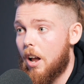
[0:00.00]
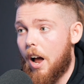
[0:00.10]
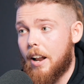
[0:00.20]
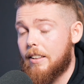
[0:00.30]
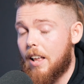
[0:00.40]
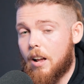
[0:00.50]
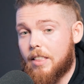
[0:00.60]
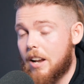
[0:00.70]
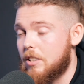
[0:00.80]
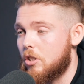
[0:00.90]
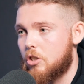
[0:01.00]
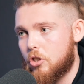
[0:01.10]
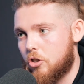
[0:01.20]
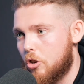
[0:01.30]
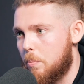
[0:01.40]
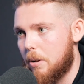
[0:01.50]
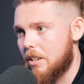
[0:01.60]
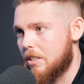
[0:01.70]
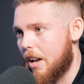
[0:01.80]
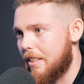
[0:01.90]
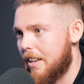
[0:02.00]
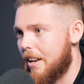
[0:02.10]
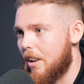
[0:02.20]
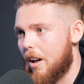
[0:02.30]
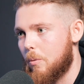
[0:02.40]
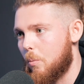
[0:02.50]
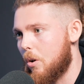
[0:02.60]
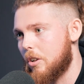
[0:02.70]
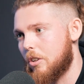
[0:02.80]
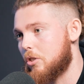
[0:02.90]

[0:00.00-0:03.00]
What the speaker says: And that is the stupidest idea. Like what?